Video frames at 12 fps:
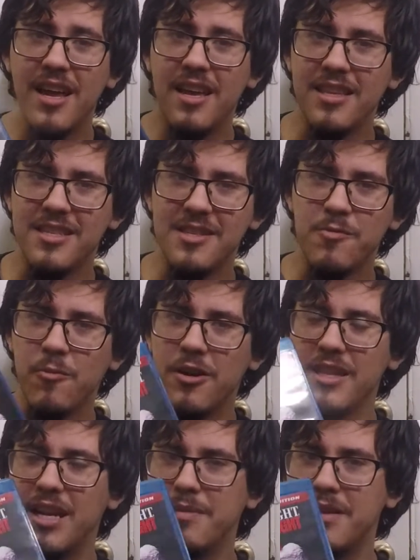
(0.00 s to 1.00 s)
This is one
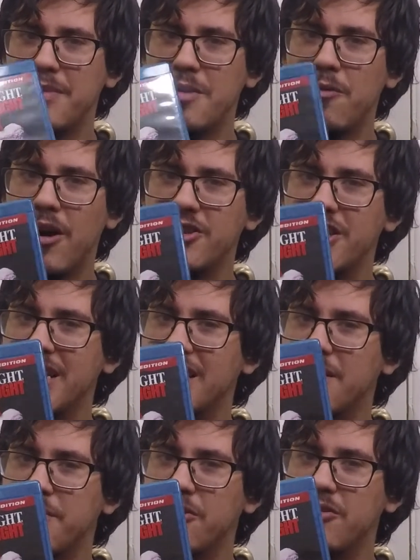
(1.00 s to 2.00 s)
that I'm going to be watching
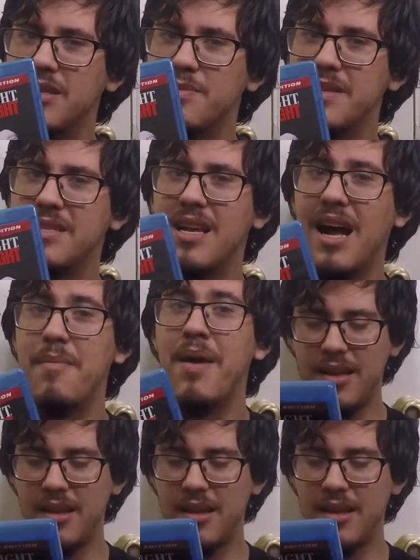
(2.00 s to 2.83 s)
come Christmas time.